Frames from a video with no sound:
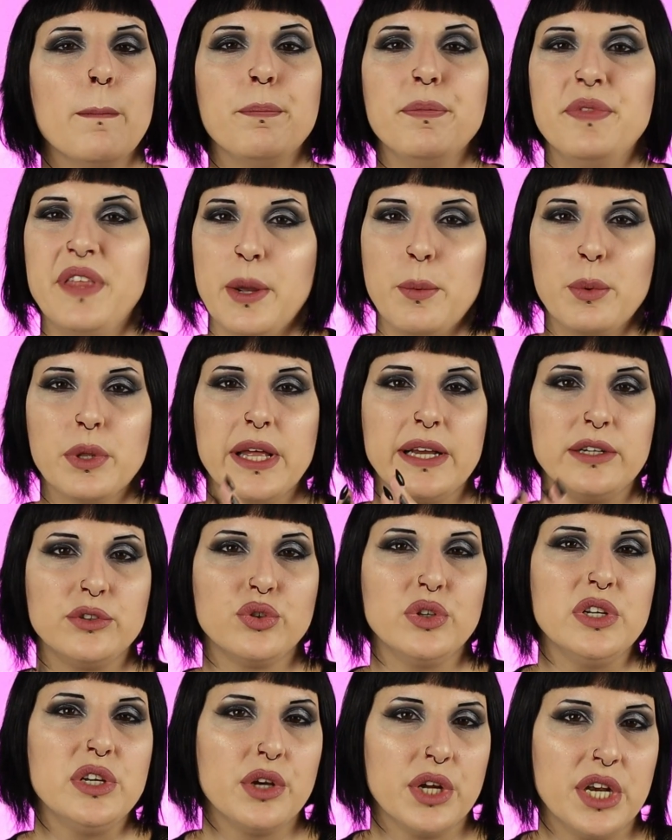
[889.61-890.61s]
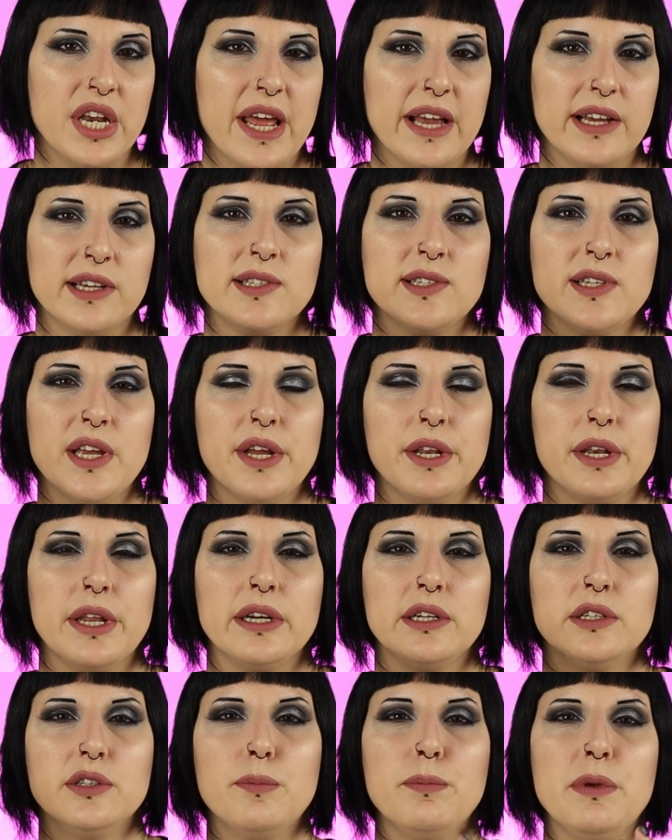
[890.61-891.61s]
they will actually connect, and
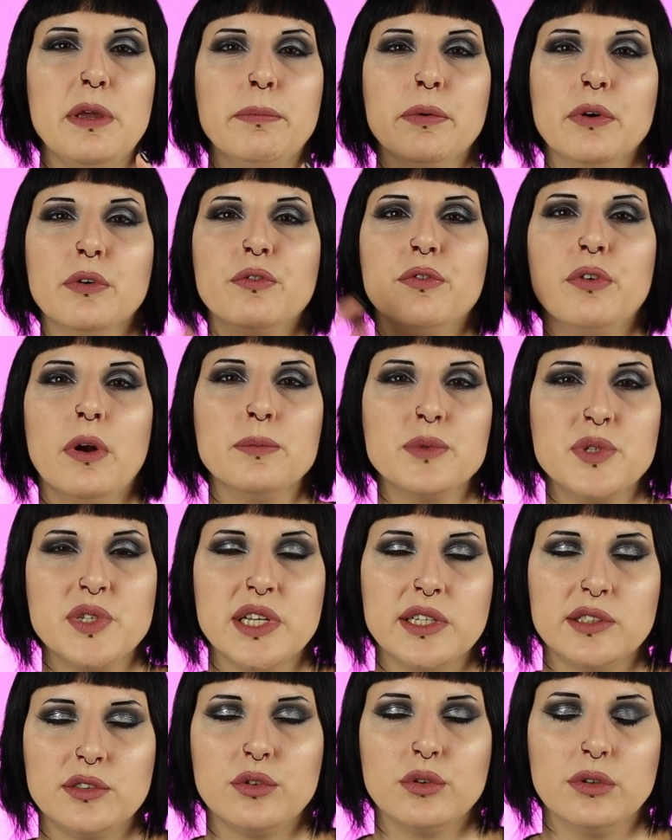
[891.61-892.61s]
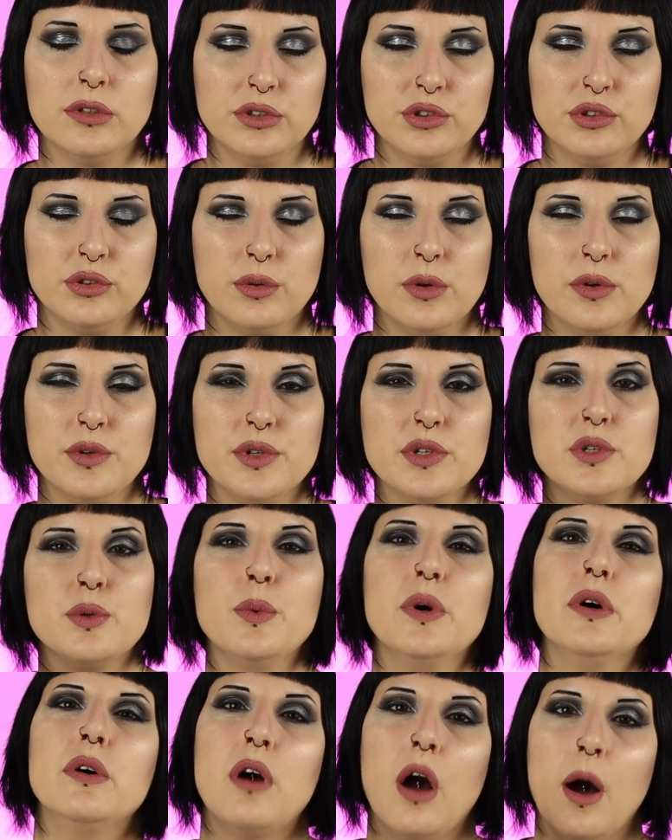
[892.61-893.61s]
like the people from Six Scorched Roses
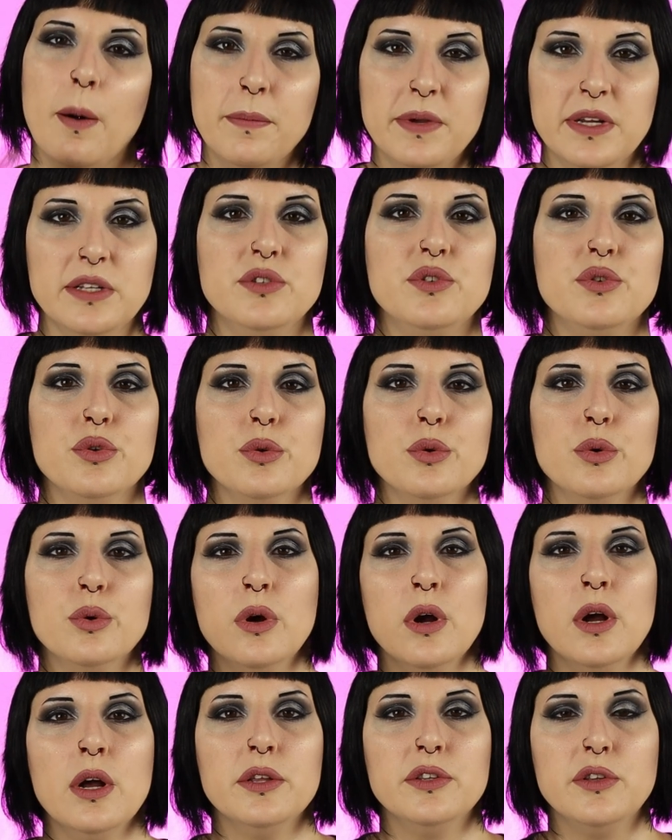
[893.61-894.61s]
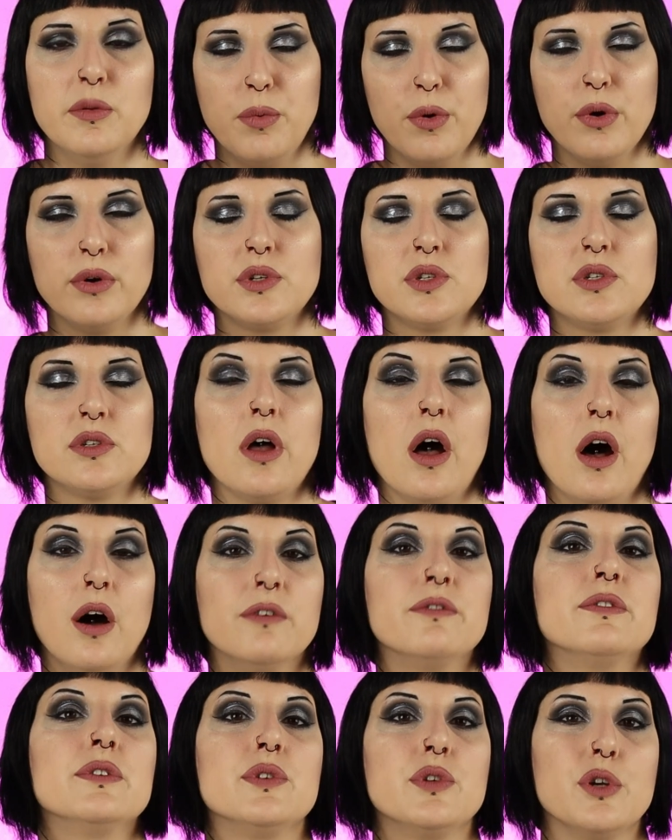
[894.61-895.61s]
will come into the books
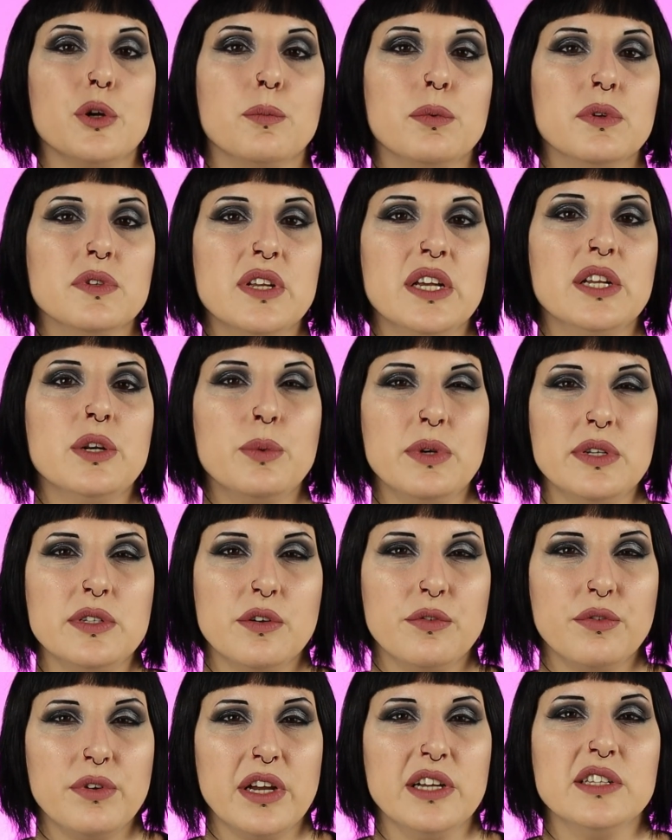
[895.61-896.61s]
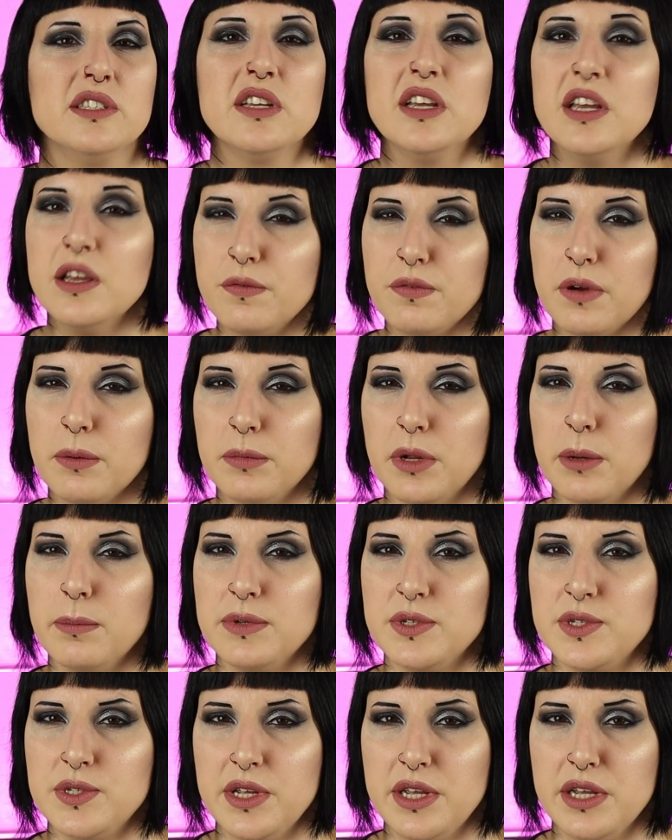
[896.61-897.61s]
of Serpent and Wings of Night, if I'm not
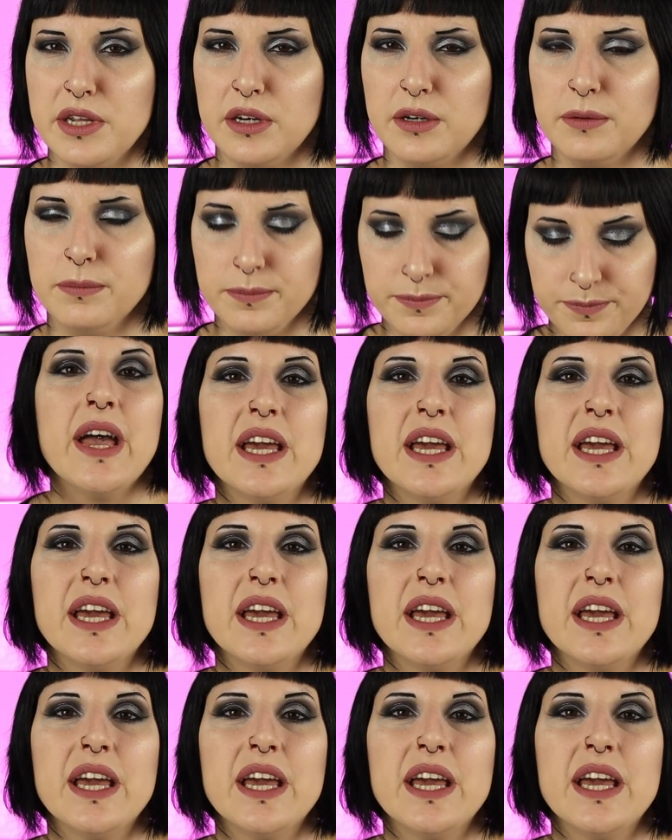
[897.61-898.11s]
mistaken.